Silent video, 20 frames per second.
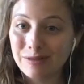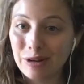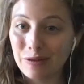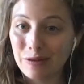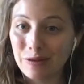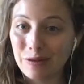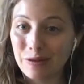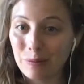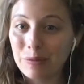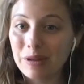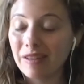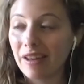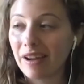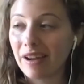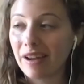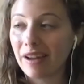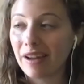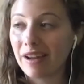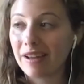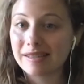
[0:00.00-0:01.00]
you know, for me,
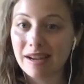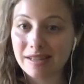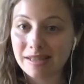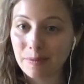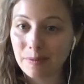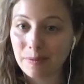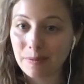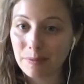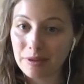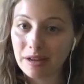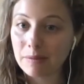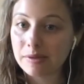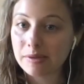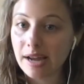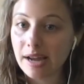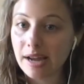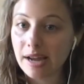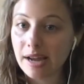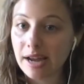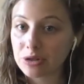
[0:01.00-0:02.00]
like, it's not something that
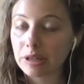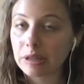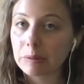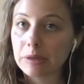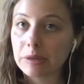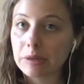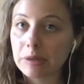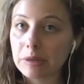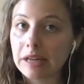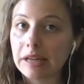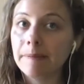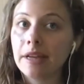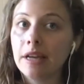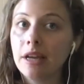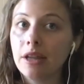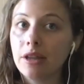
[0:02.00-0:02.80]
comes naturally to me.